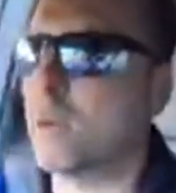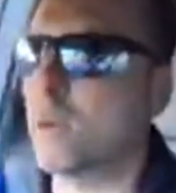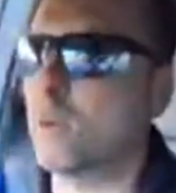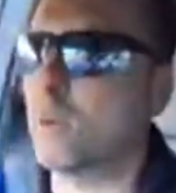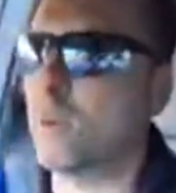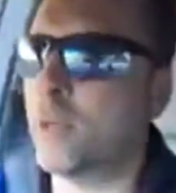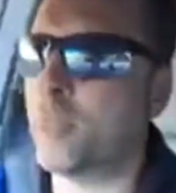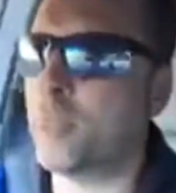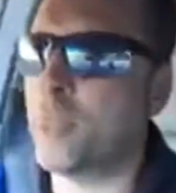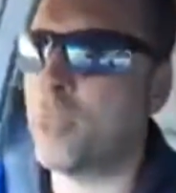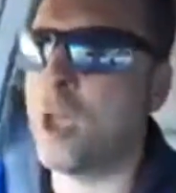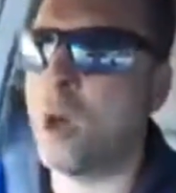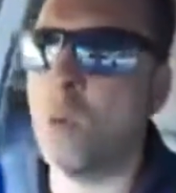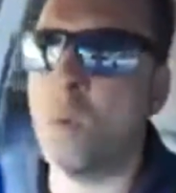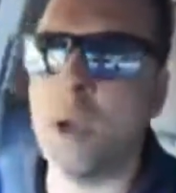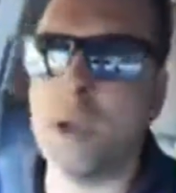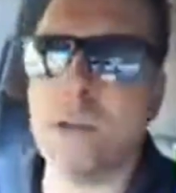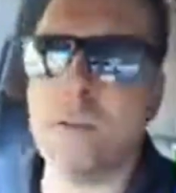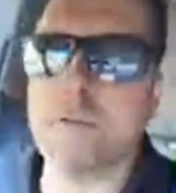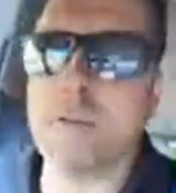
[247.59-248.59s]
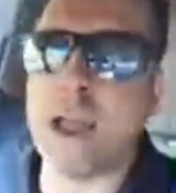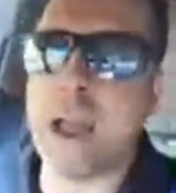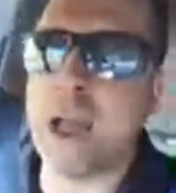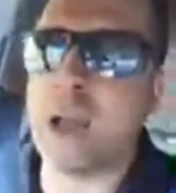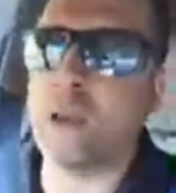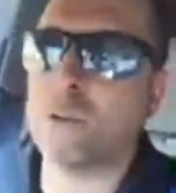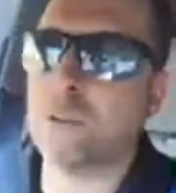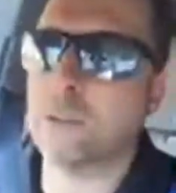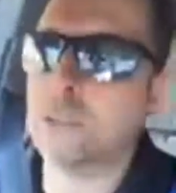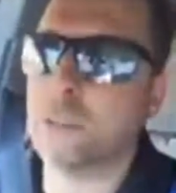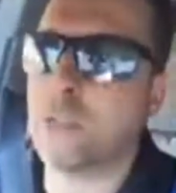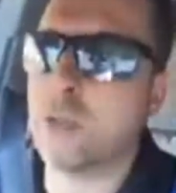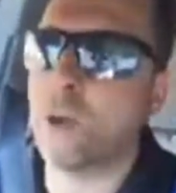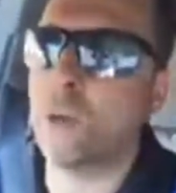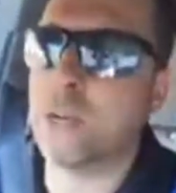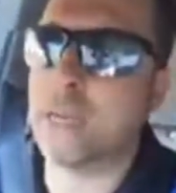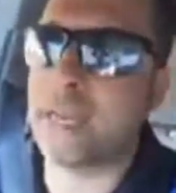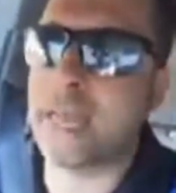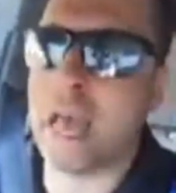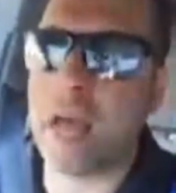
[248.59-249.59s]
with no one around, no
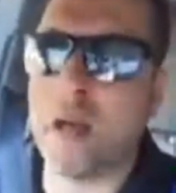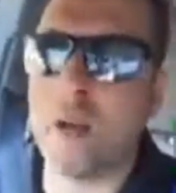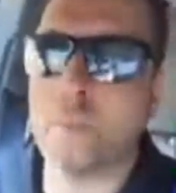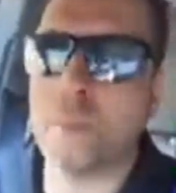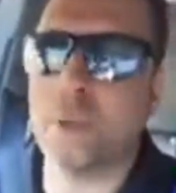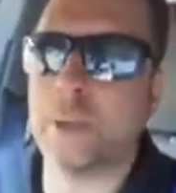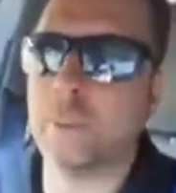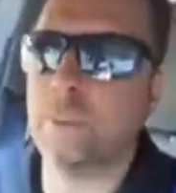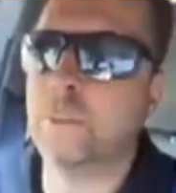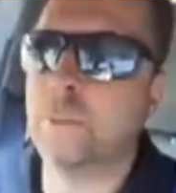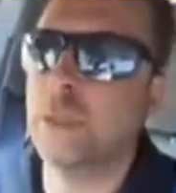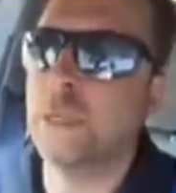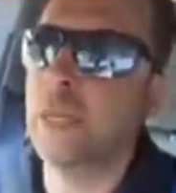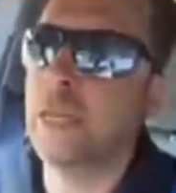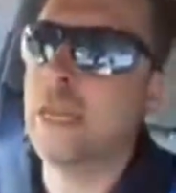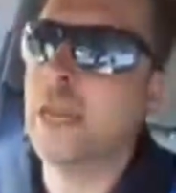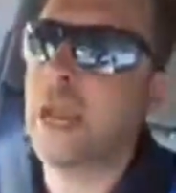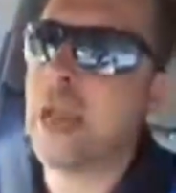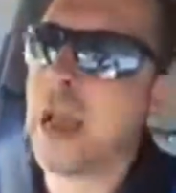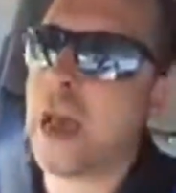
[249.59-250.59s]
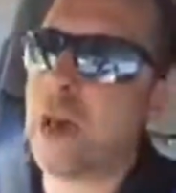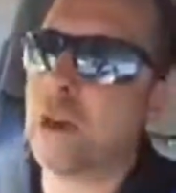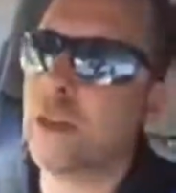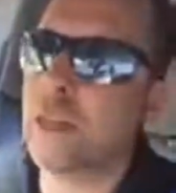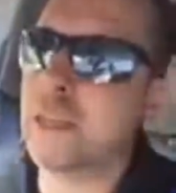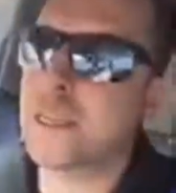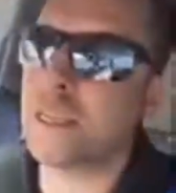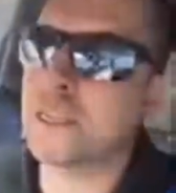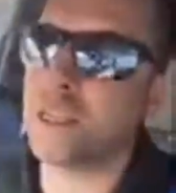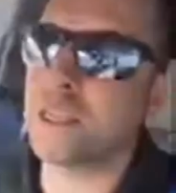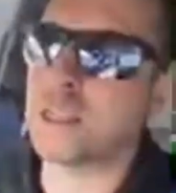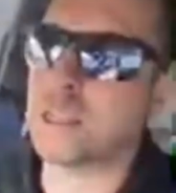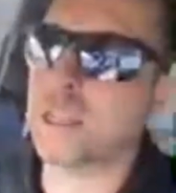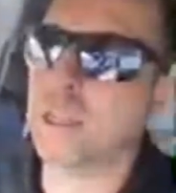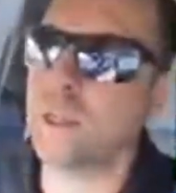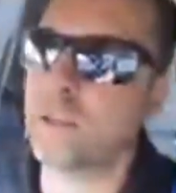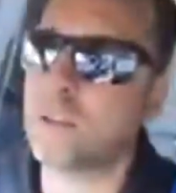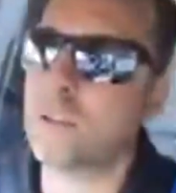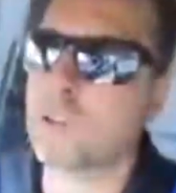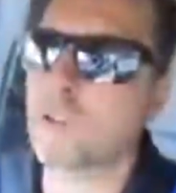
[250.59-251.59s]
one to help him, how did this
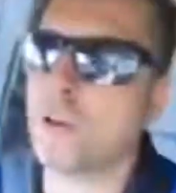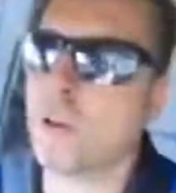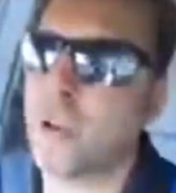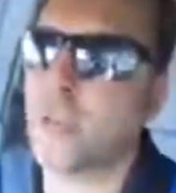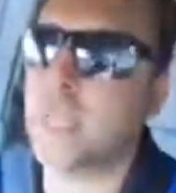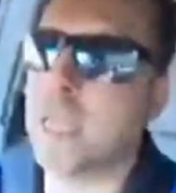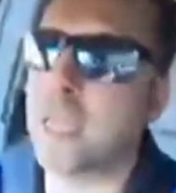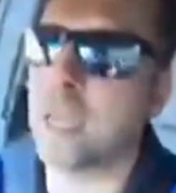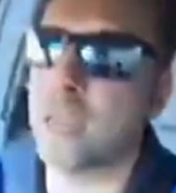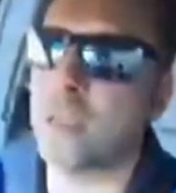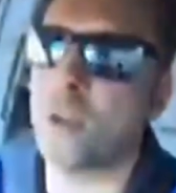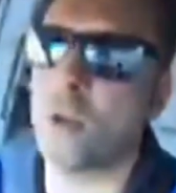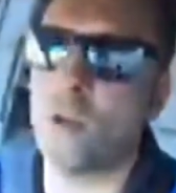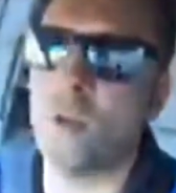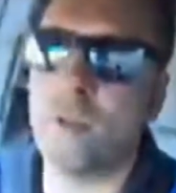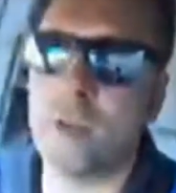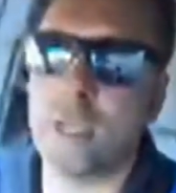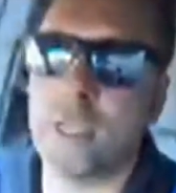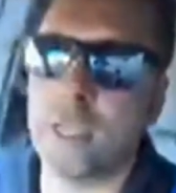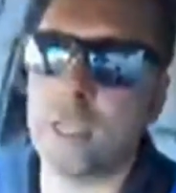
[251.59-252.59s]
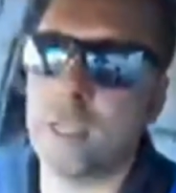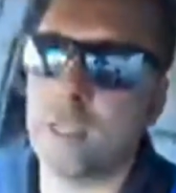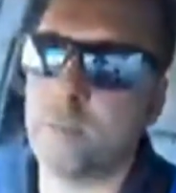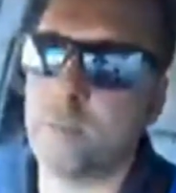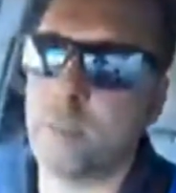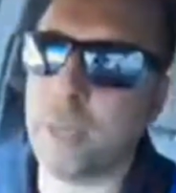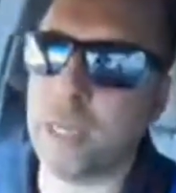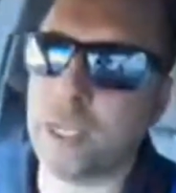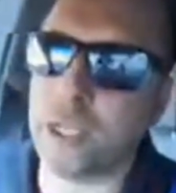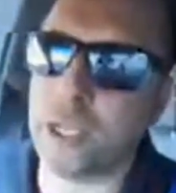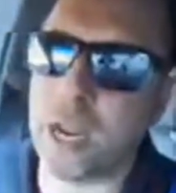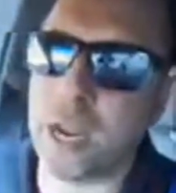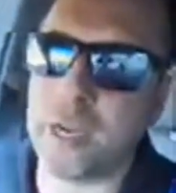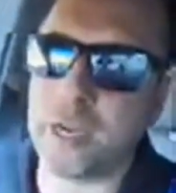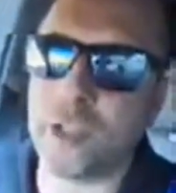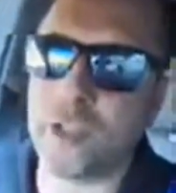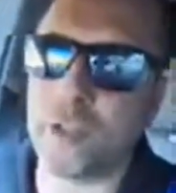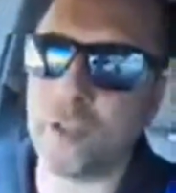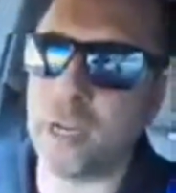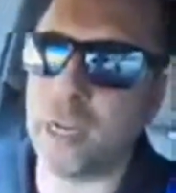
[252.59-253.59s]
little scrawny kid go over to this big
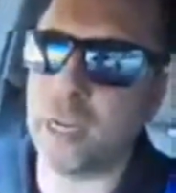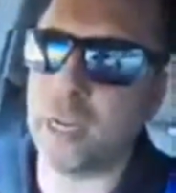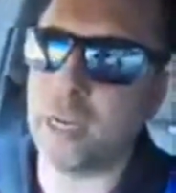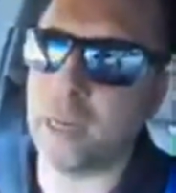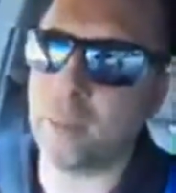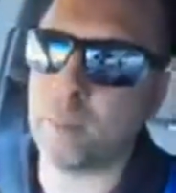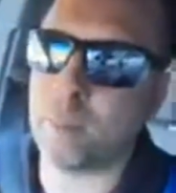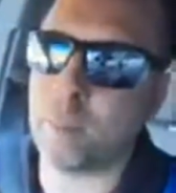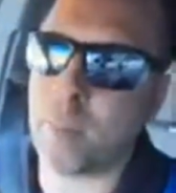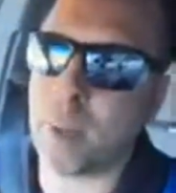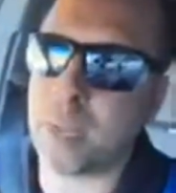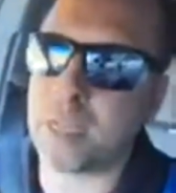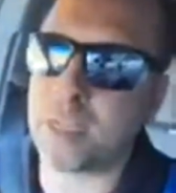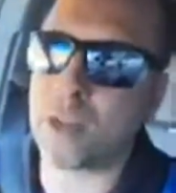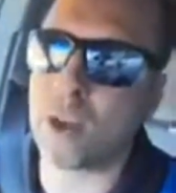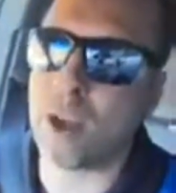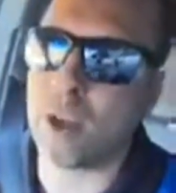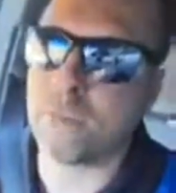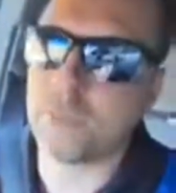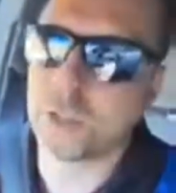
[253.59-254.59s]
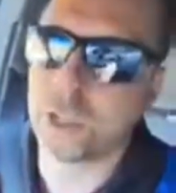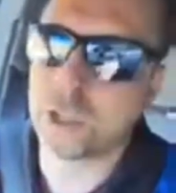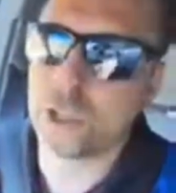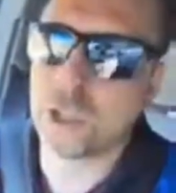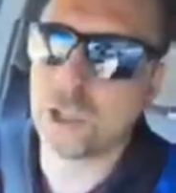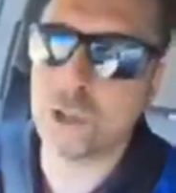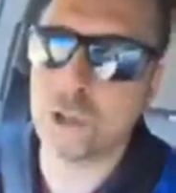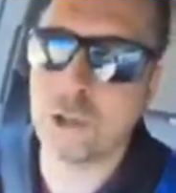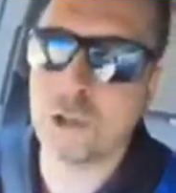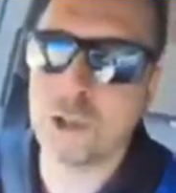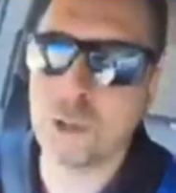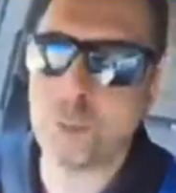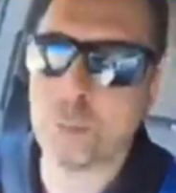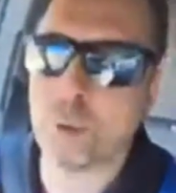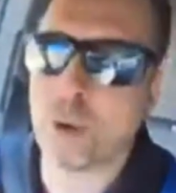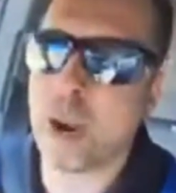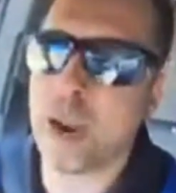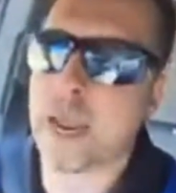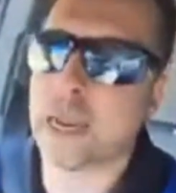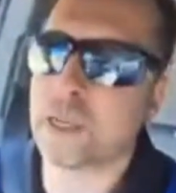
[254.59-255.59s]
giant tree and bust off this huge
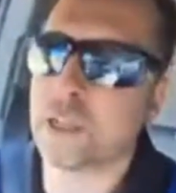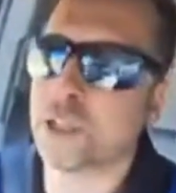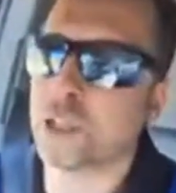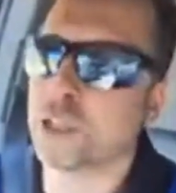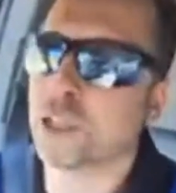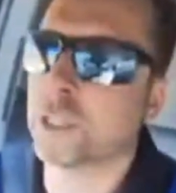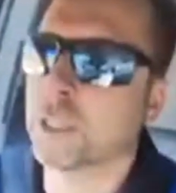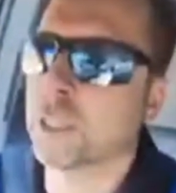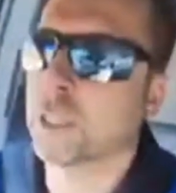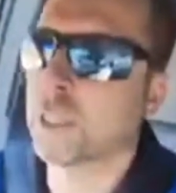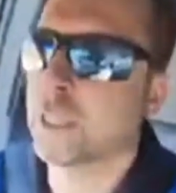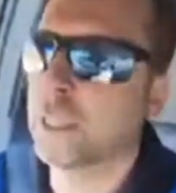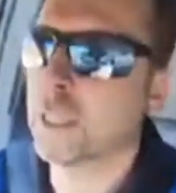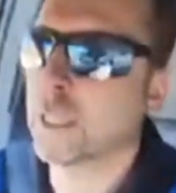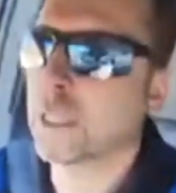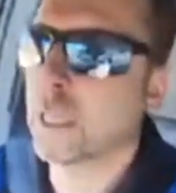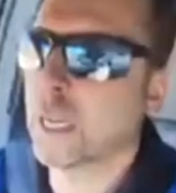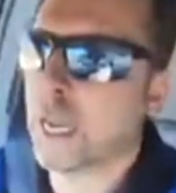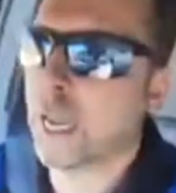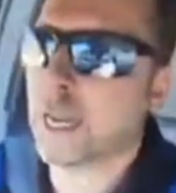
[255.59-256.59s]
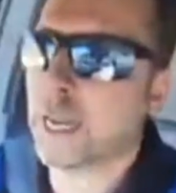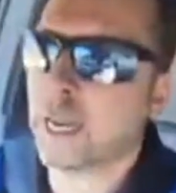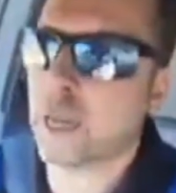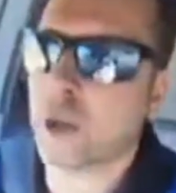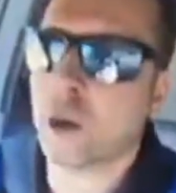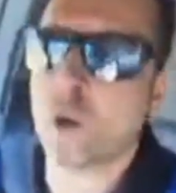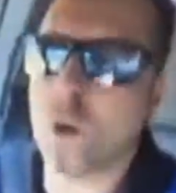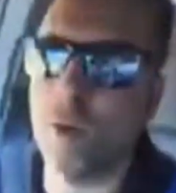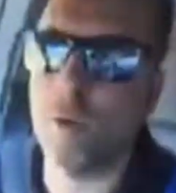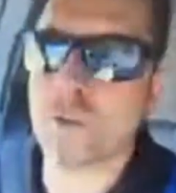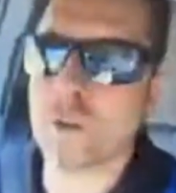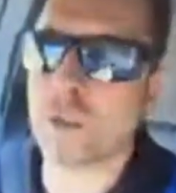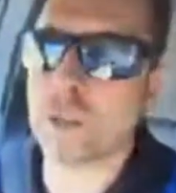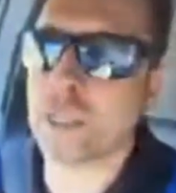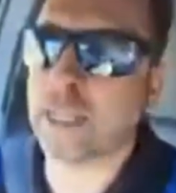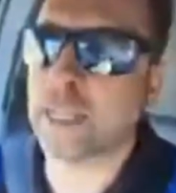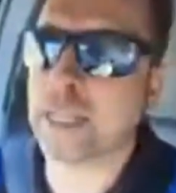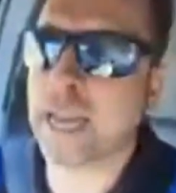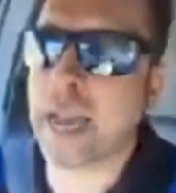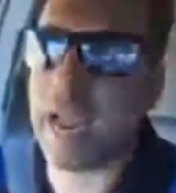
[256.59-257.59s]
branch, and then go over
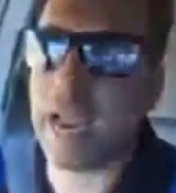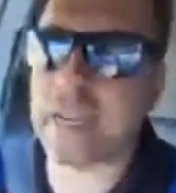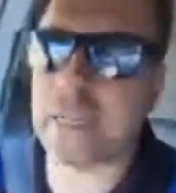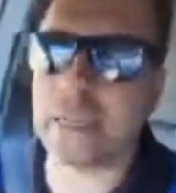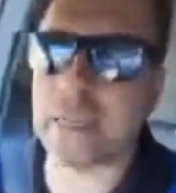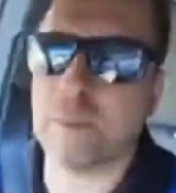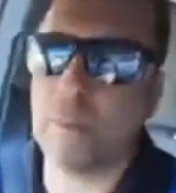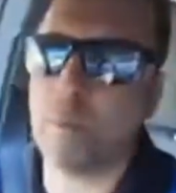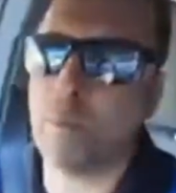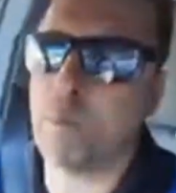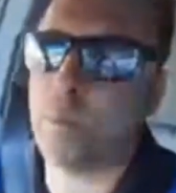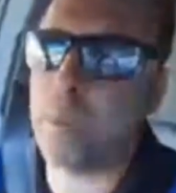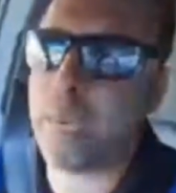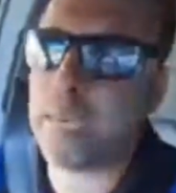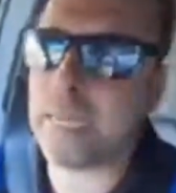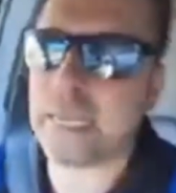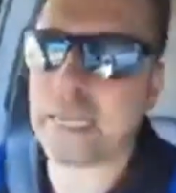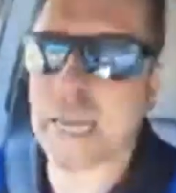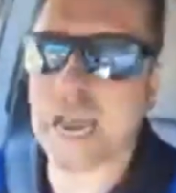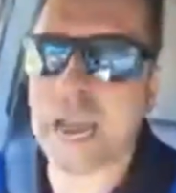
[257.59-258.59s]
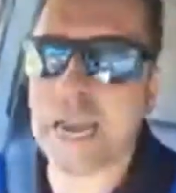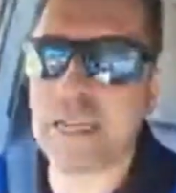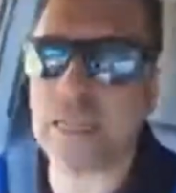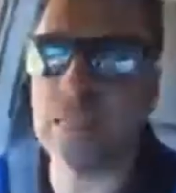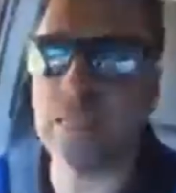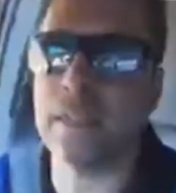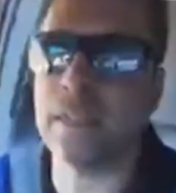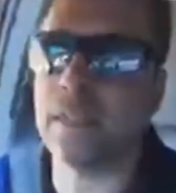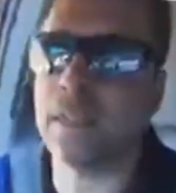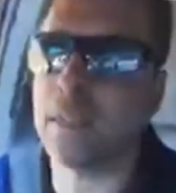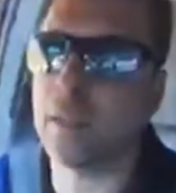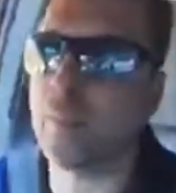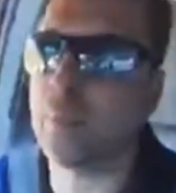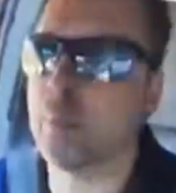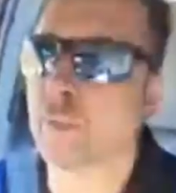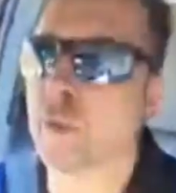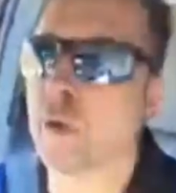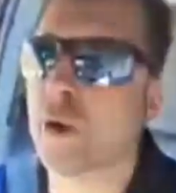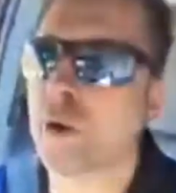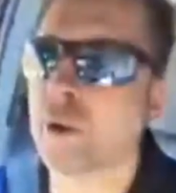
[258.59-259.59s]
to the ice and beat the ice until it
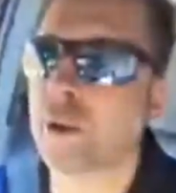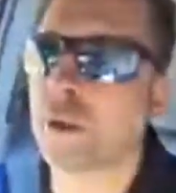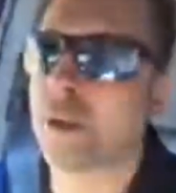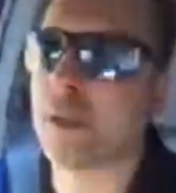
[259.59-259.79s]
broke,